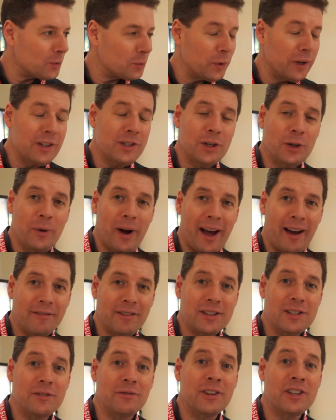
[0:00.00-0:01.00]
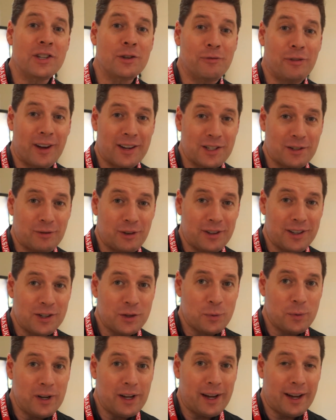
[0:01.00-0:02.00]
we do have the Da Vinci Festival
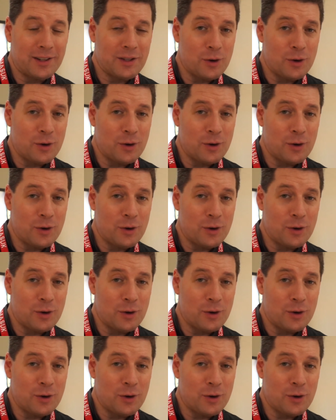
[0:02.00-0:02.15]
this weekend.